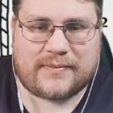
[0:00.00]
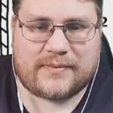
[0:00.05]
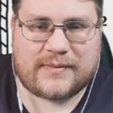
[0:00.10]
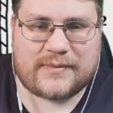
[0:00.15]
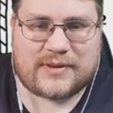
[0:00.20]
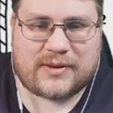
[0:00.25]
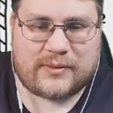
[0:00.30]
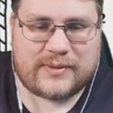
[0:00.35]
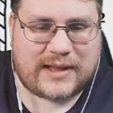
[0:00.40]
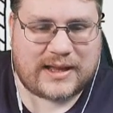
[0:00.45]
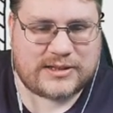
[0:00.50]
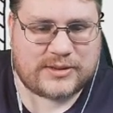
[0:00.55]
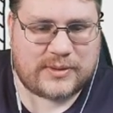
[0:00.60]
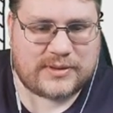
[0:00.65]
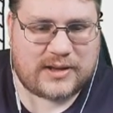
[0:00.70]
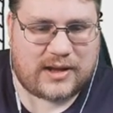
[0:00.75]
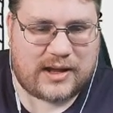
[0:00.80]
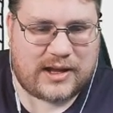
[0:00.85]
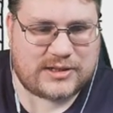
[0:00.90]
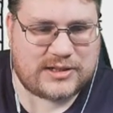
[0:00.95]
So in
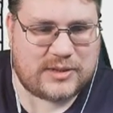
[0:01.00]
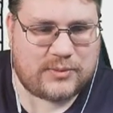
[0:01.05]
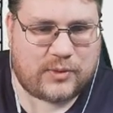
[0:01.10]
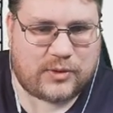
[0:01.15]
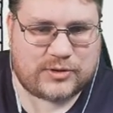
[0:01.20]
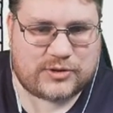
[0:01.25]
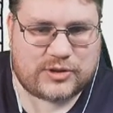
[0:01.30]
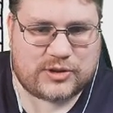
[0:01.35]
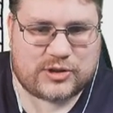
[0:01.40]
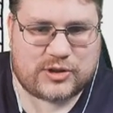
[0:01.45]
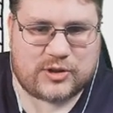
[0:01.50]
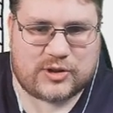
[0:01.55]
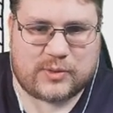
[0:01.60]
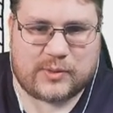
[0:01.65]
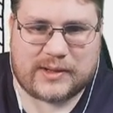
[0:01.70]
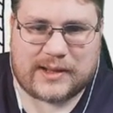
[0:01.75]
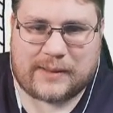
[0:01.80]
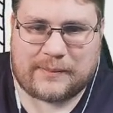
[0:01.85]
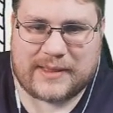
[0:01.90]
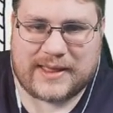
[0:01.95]
actuality, I actually want to shoot the
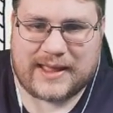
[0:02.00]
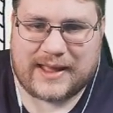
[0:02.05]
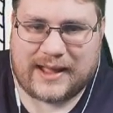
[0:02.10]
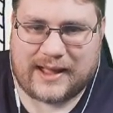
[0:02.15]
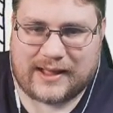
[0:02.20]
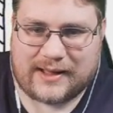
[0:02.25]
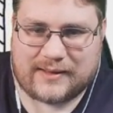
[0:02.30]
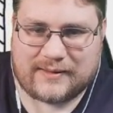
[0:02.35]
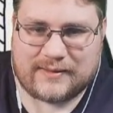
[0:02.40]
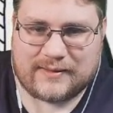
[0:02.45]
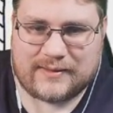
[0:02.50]
one up here.